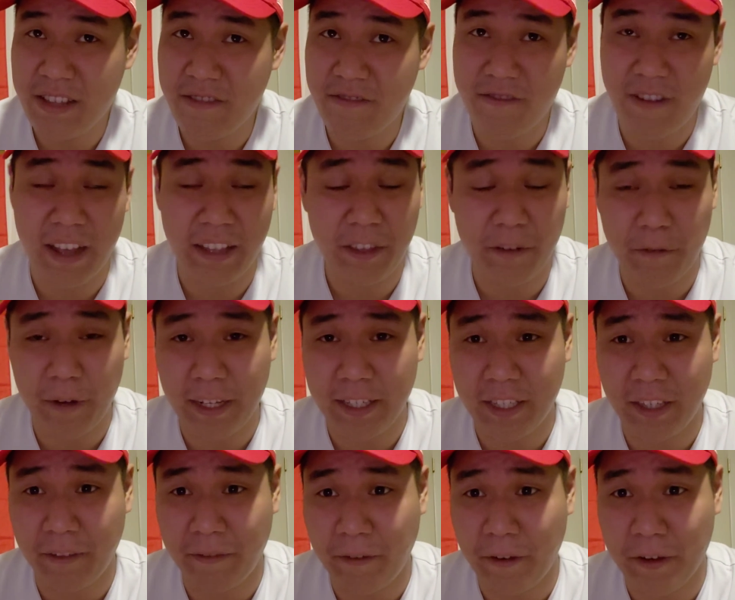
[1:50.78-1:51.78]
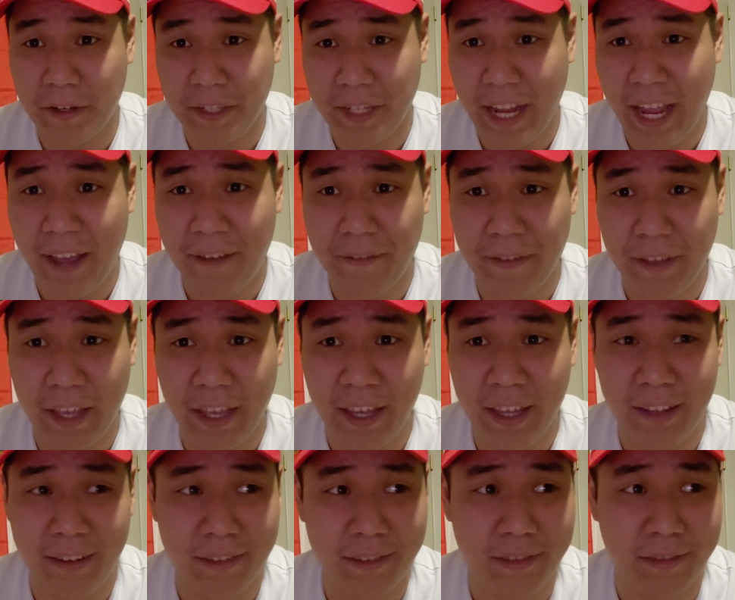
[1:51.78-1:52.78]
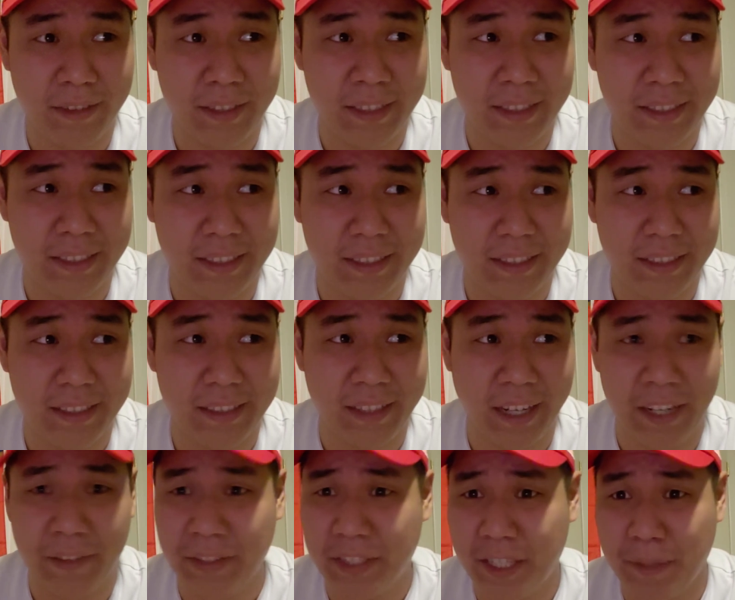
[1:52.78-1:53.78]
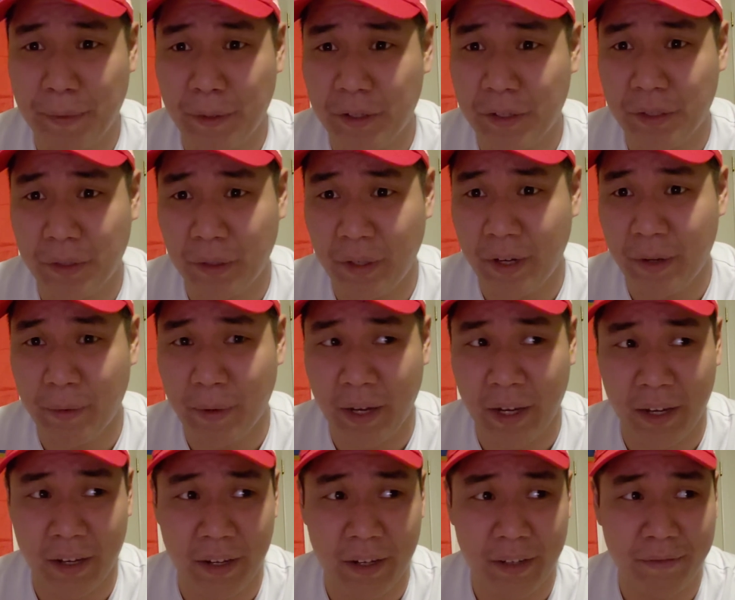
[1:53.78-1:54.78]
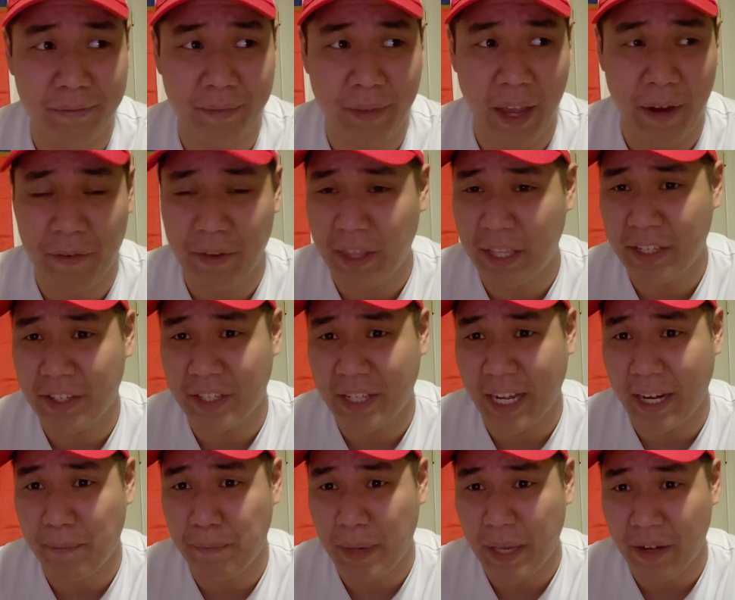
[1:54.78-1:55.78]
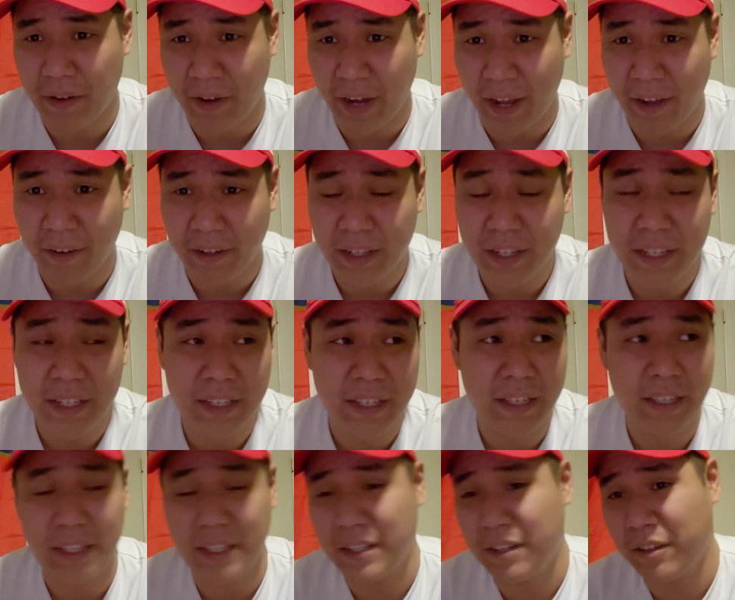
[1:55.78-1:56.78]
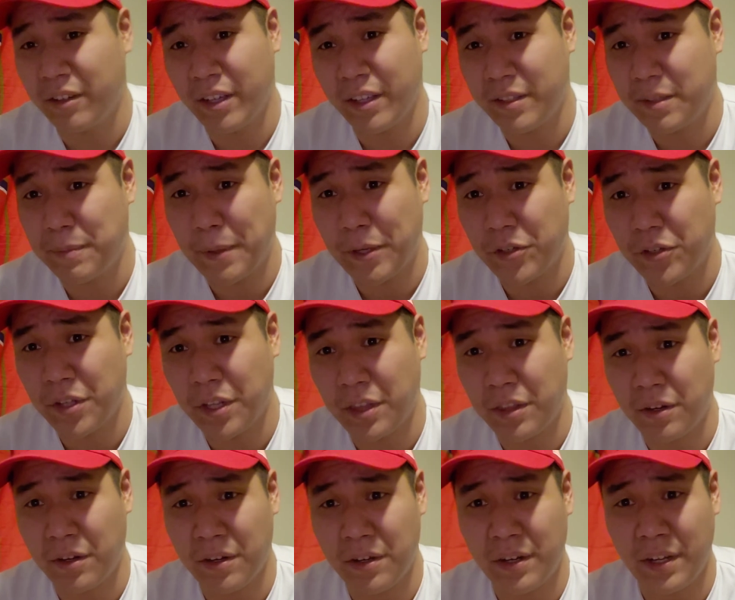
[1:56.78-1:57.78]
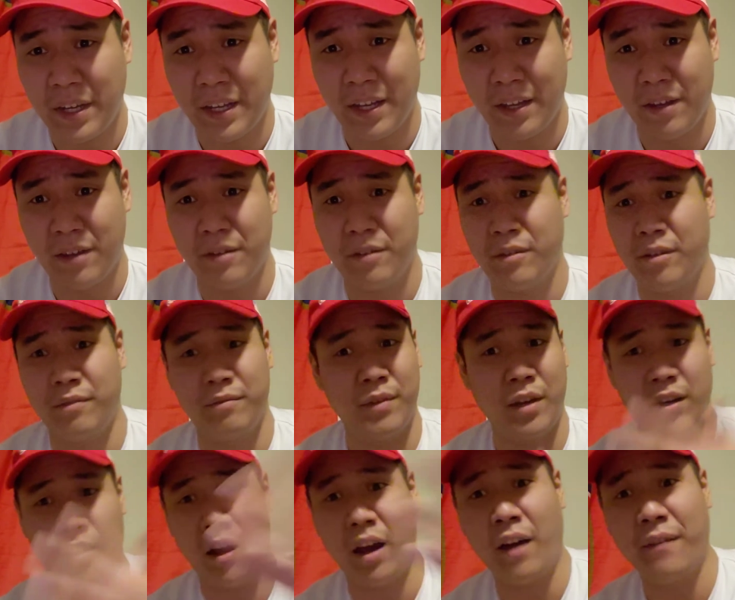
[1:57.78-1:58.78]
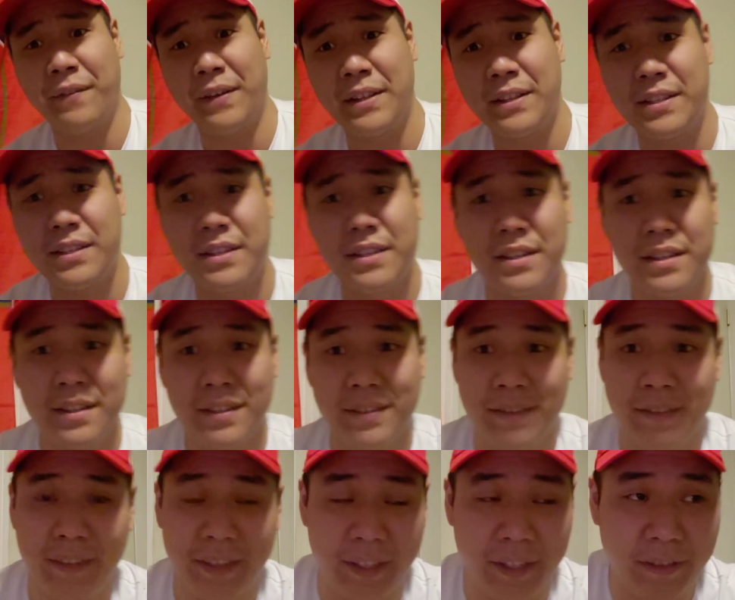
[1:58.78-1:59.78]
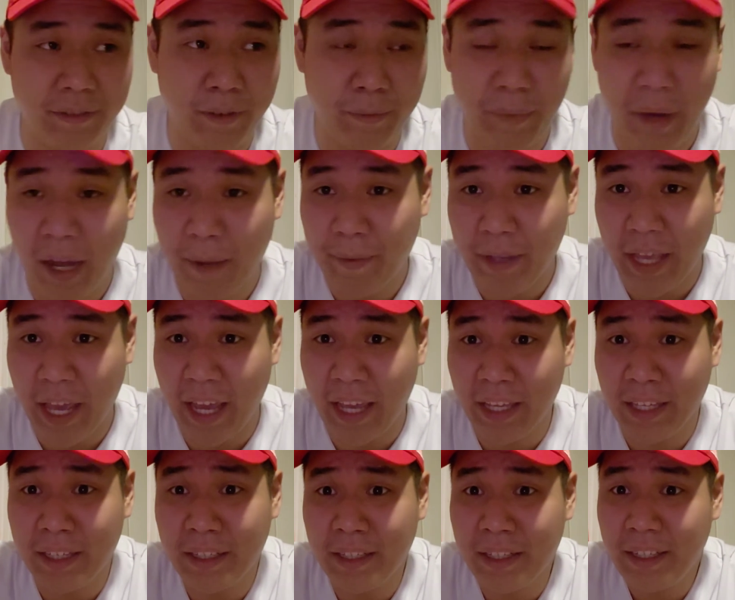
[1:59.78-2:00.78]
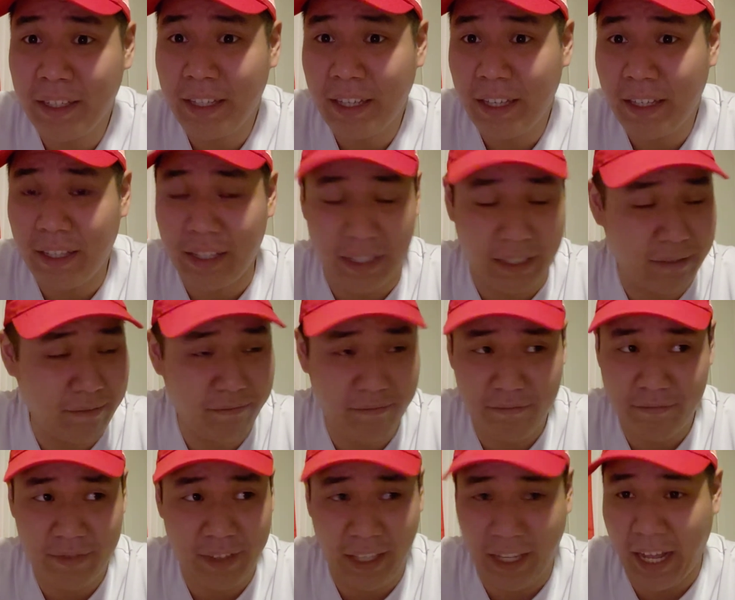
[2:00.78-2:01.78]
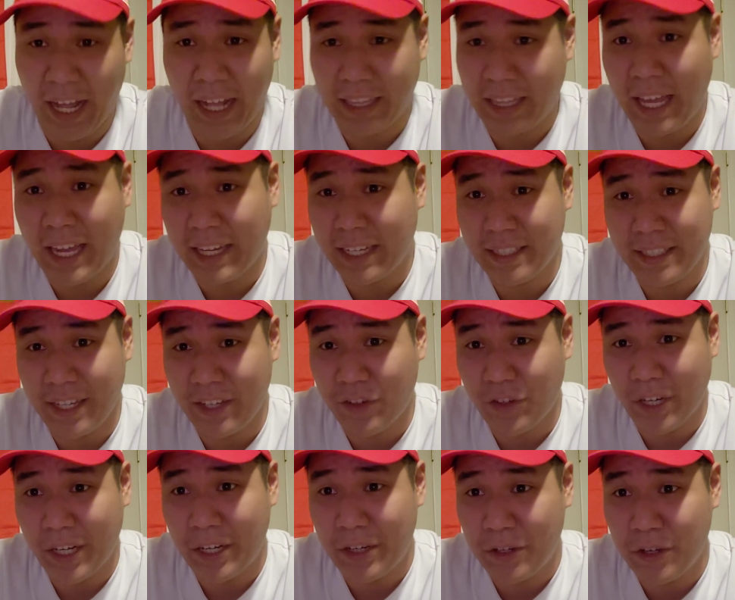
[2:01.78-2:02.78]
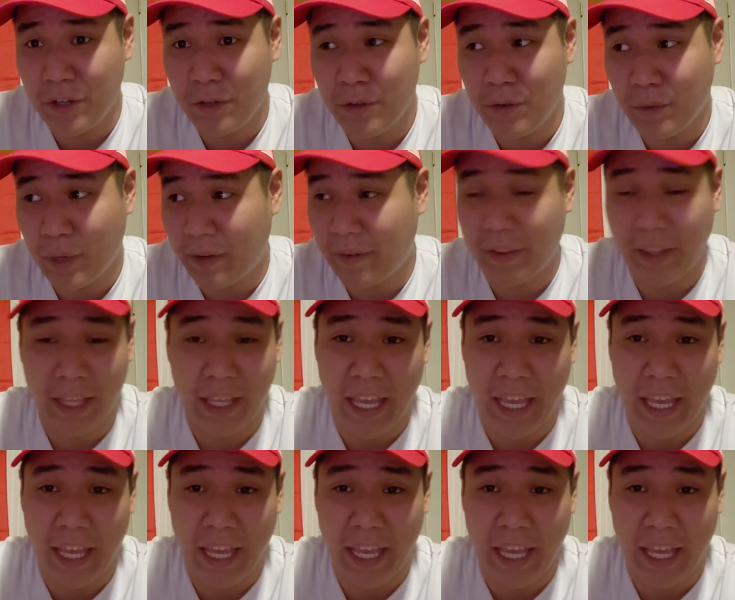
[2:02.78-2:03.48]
throughout the rest of the first half, it was kind of a similar story where everything just kind of petered out. Especially in the third, on offense, Aubameyang, Lacazette trying to do whatever they